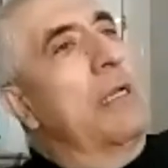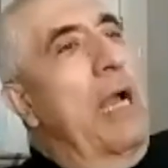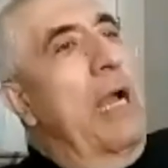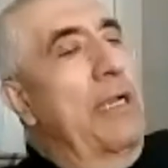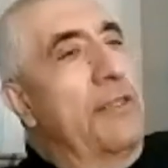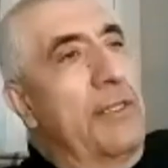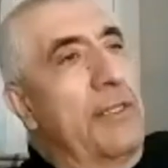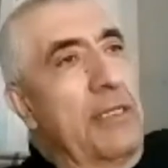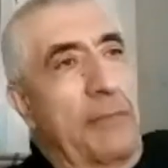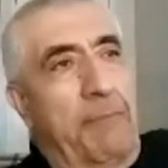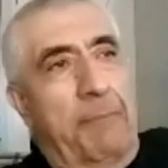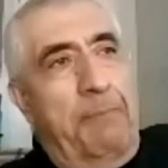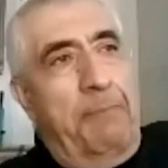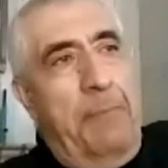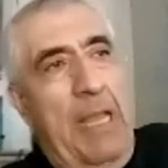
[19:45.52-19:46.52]
I think
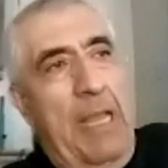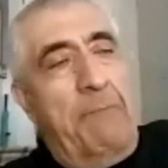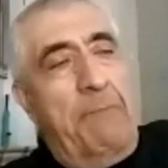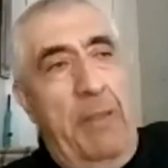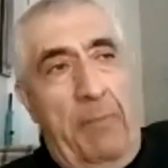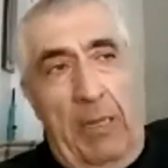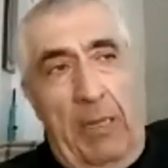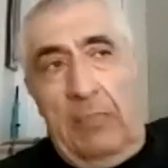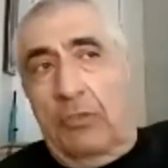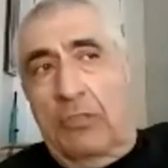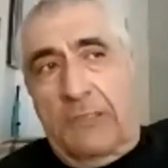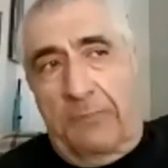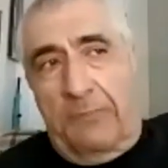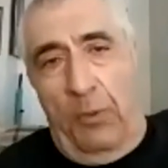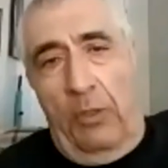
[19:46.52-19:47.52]
uh, people are too
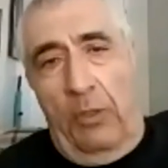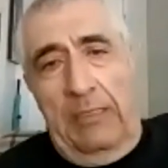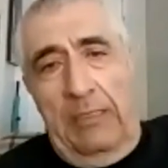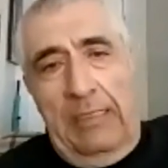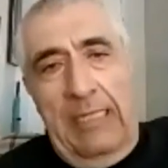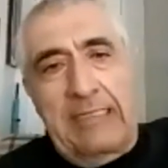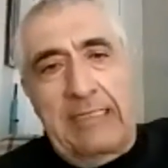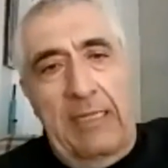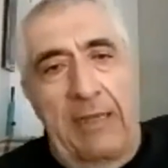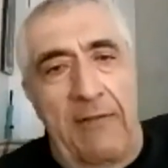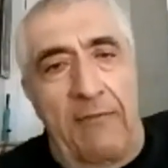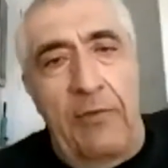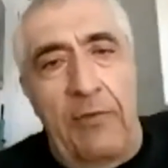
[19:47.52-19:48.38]
spoiled. Like they're never